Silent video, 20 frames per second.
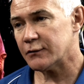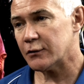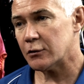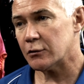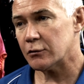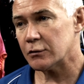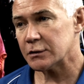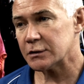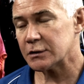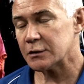have
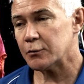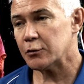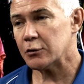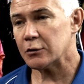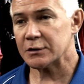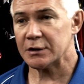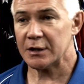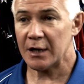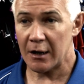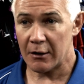always
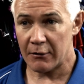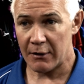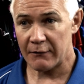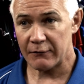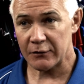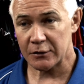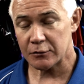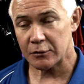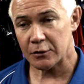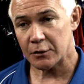supported our
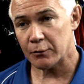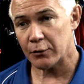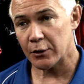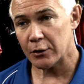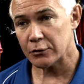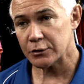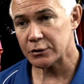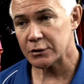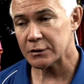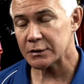efforts with the
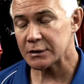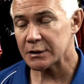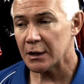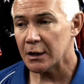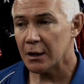brochures,